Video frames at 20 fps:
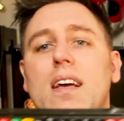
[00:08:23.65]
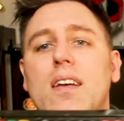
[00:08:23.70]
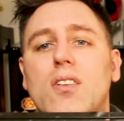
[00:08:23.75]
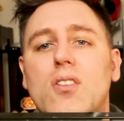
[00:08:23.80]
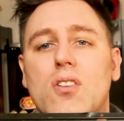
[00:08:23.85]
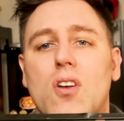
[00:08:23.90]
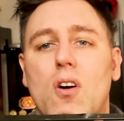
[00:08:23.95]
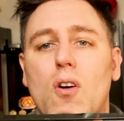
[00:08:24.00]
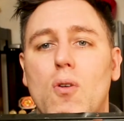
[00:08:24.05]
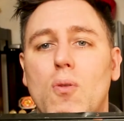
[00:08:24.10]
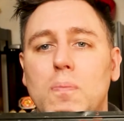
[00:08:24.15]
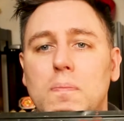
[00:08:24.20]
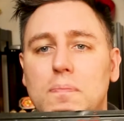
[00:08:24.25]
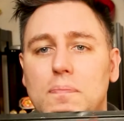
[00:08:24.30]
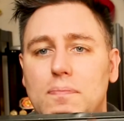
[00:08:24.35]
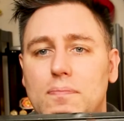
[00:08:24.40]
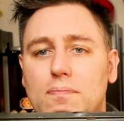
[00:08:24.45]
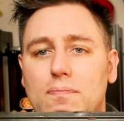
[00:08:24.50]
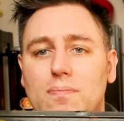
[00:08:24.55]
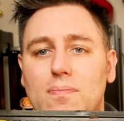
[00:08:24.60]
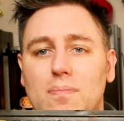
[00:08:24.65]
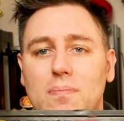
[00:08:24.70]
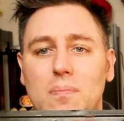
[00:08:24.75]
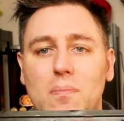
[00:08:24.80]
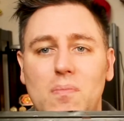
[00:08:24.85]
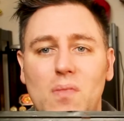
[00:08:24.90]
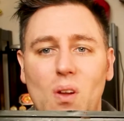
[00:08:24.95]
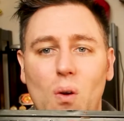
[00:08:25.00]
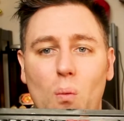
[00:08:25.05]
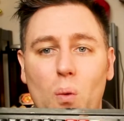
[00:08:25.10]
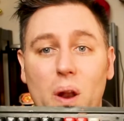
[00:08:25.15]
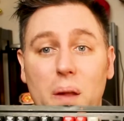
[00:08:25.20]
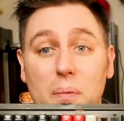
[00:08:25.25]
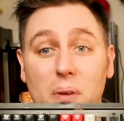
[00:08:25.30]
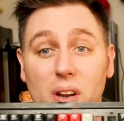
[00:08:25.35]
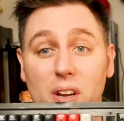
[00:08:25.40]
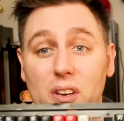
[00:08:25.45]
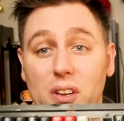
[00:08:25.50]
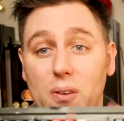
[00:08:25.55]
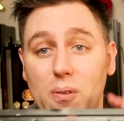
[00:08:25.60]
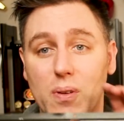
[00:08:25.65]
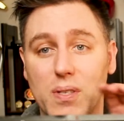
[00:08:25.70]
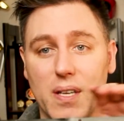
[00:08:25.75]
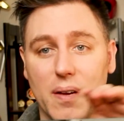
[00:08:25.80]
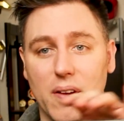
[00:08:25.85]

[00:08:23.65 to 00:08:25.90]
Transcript: So what I'm gonna do is